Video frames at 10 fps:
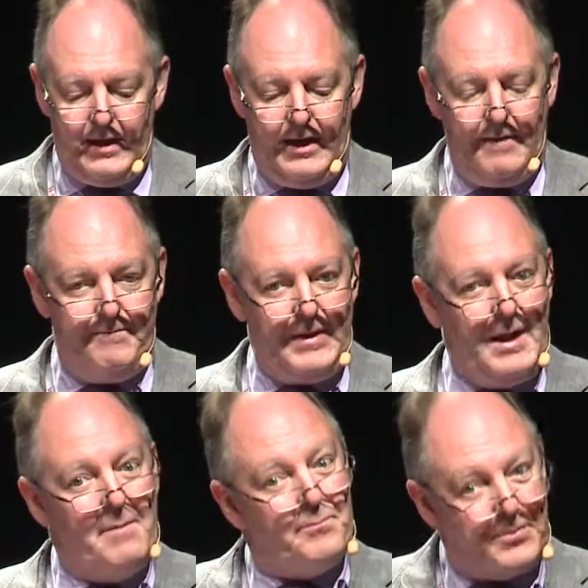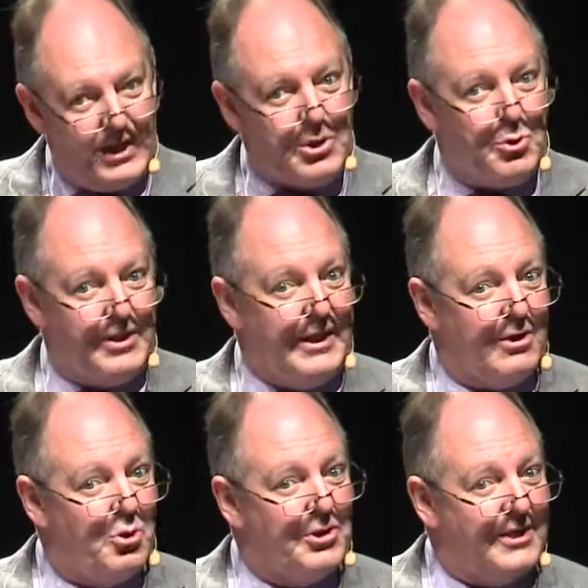Um, but equally,
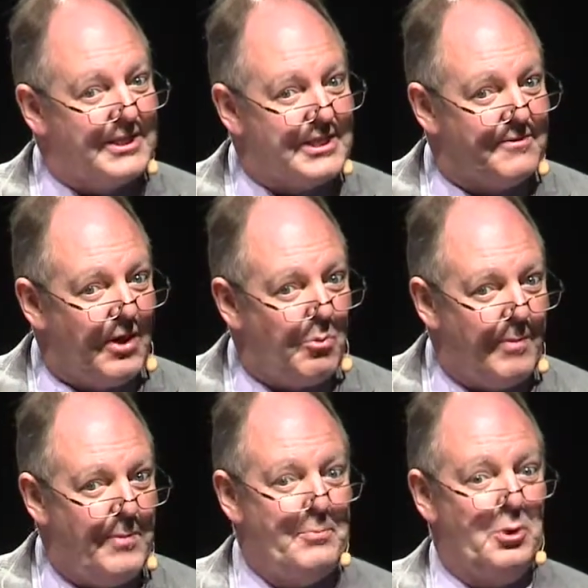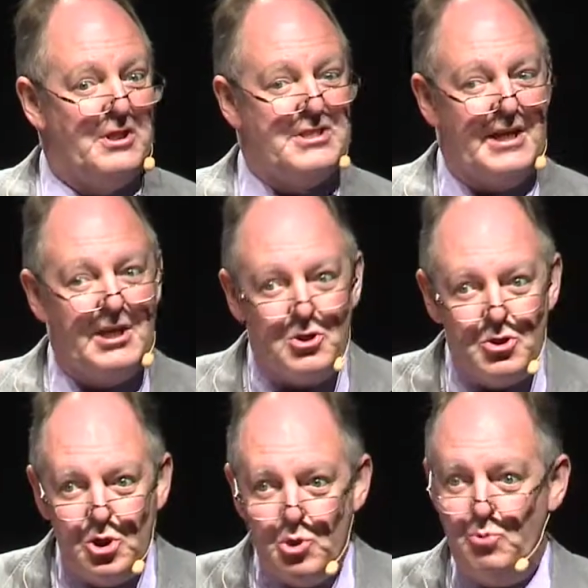it could identify where people are taking
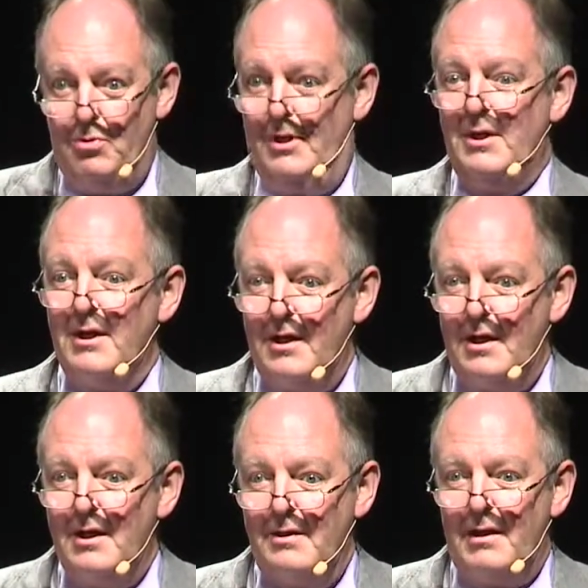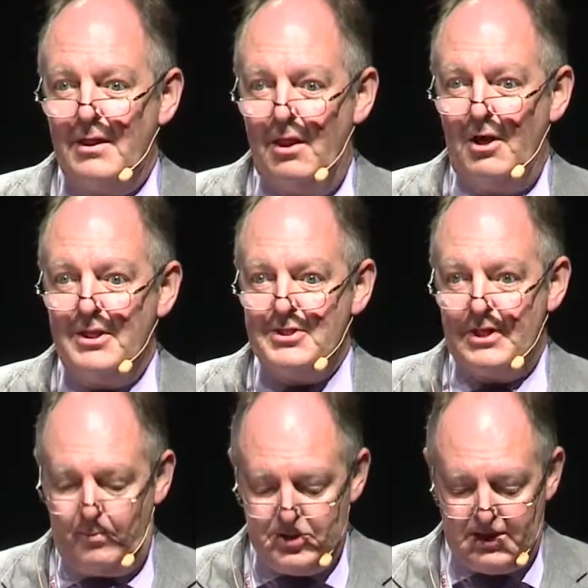new lines
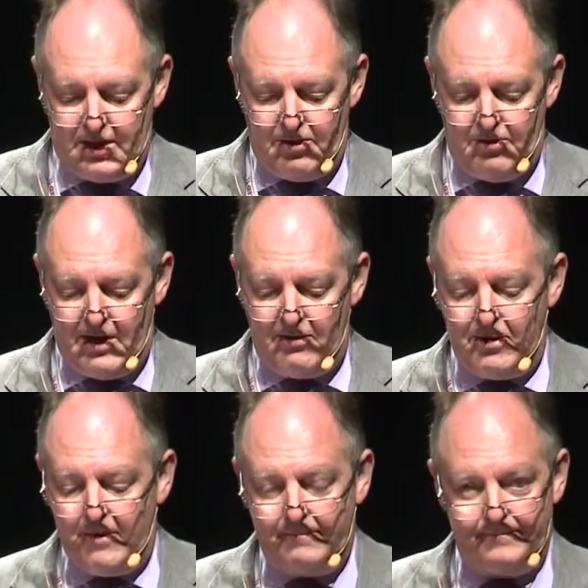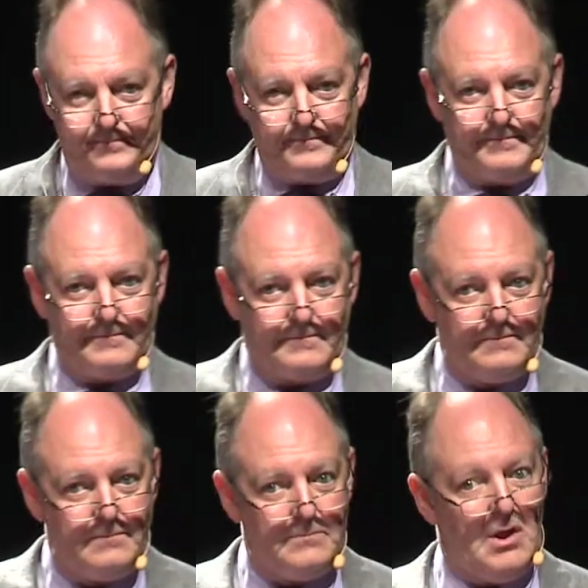in a particular area.
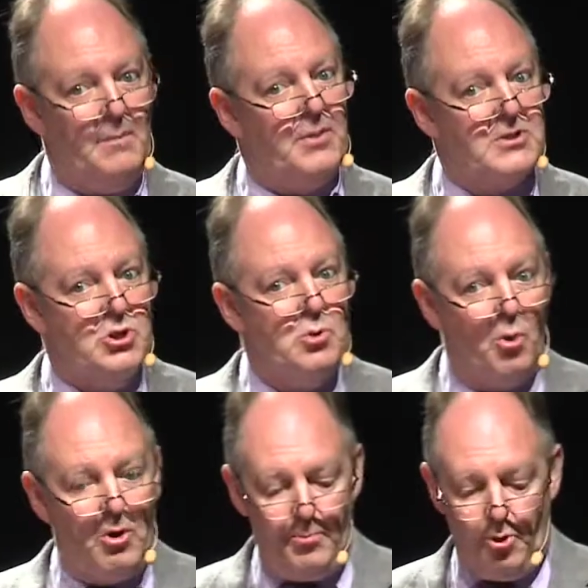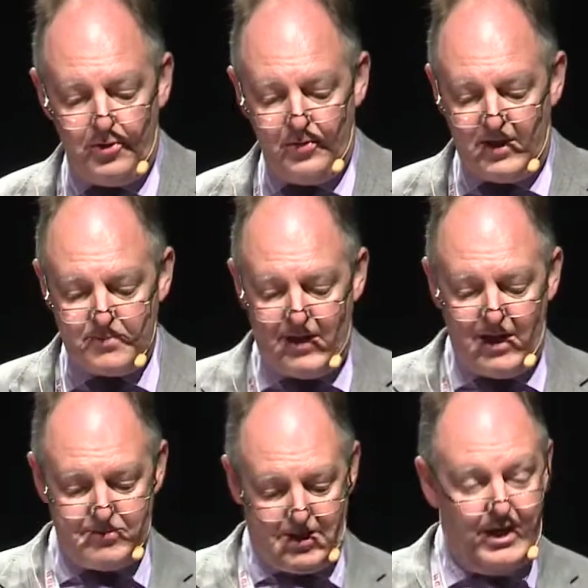But two more important things
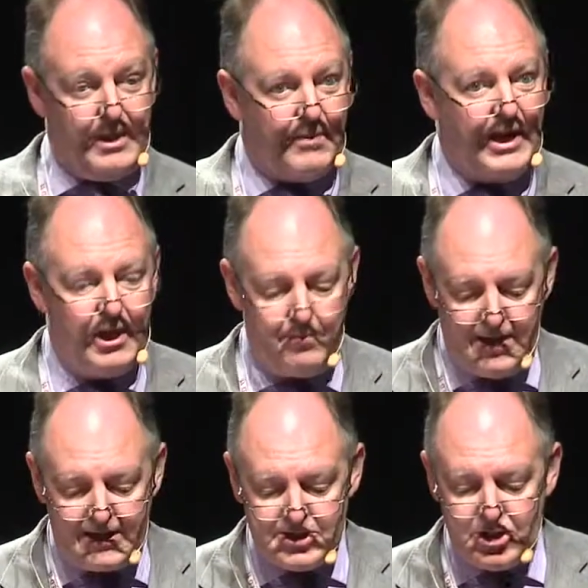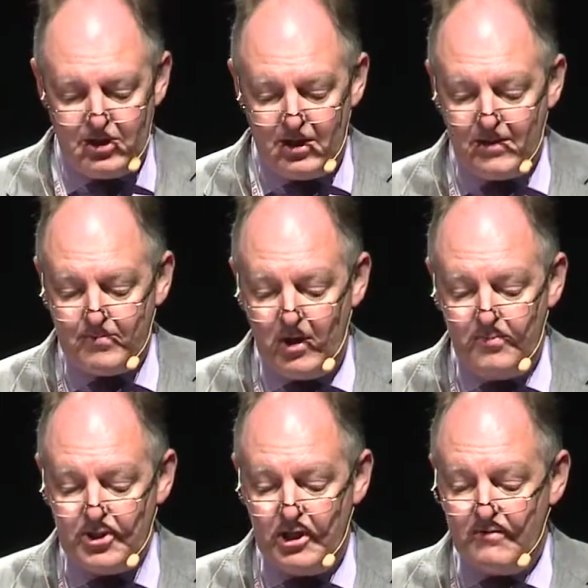perhaps may help external
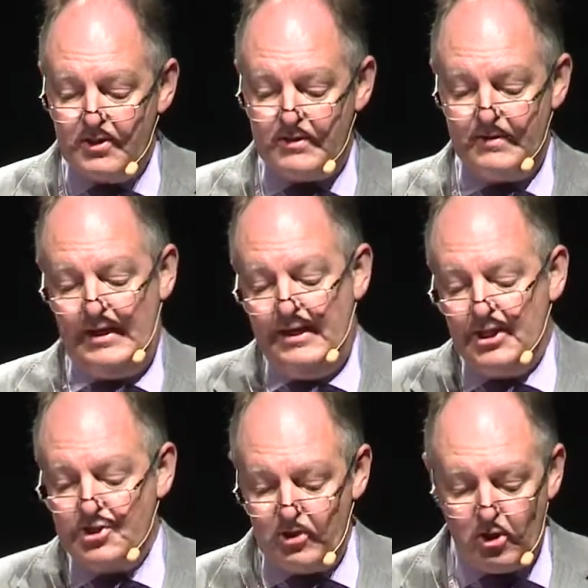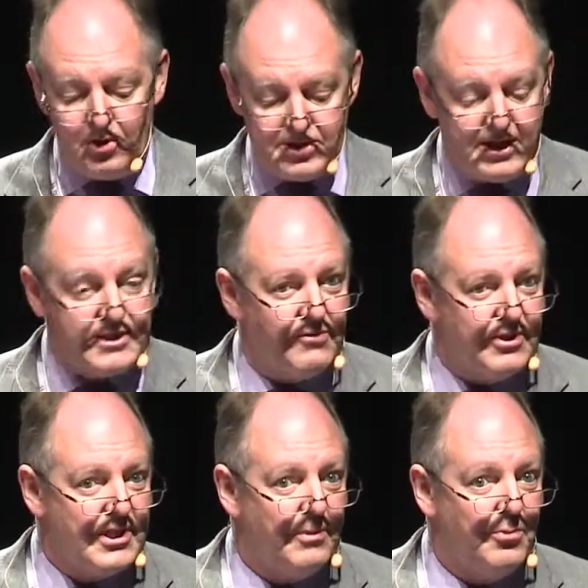observers, industry contacts, for
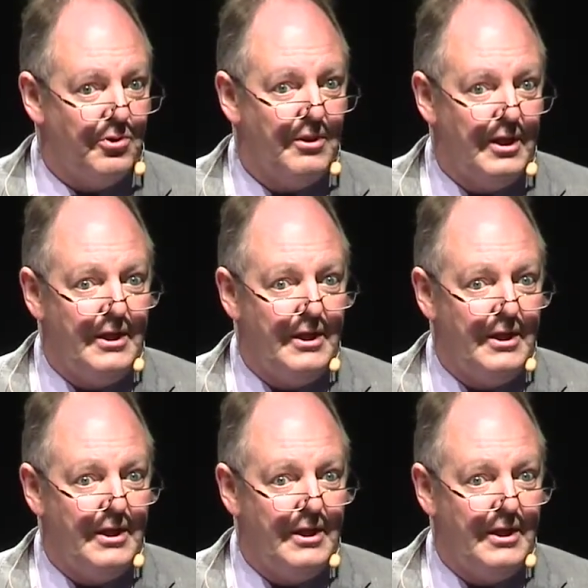example,